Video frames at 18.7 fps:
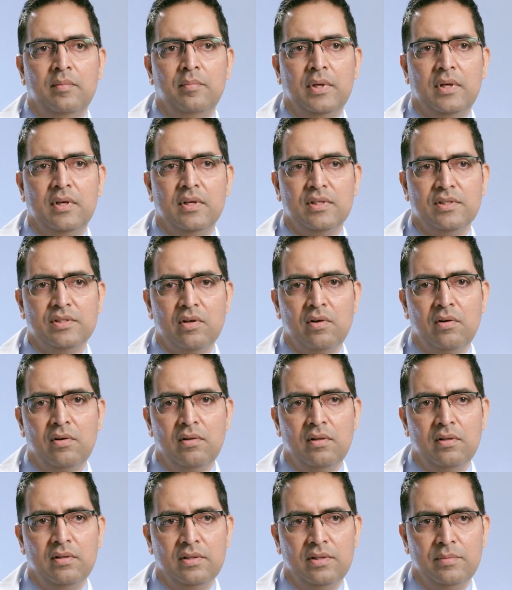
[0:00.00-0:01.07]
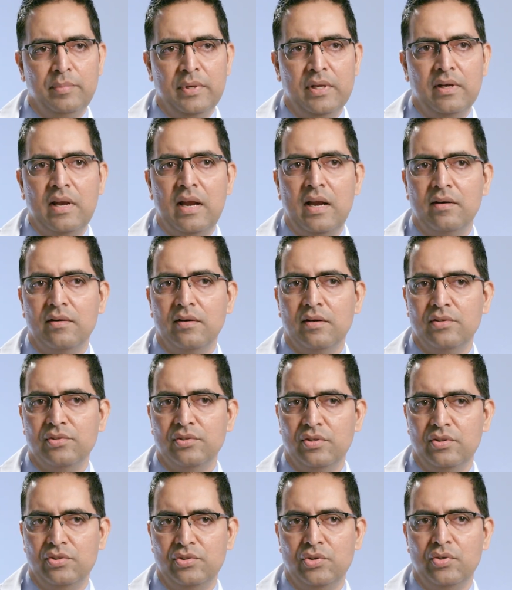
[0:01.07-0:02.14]
because all the bariatric
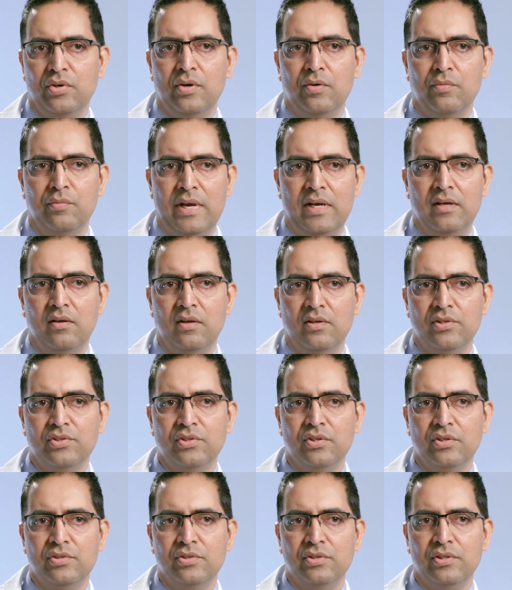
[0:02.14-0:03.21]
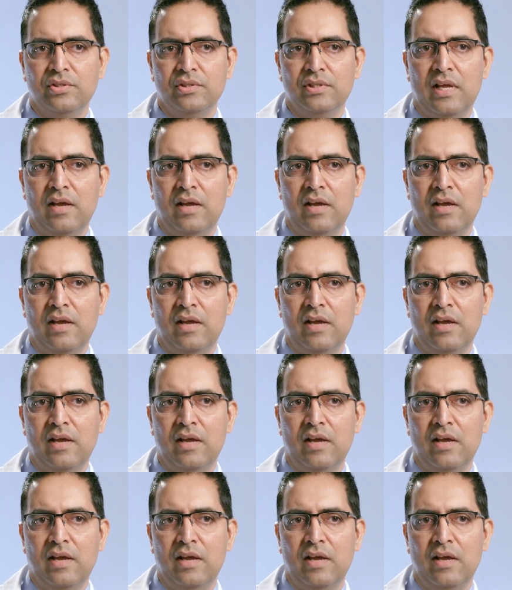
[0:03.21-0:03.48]
surgery or weight loss surgeries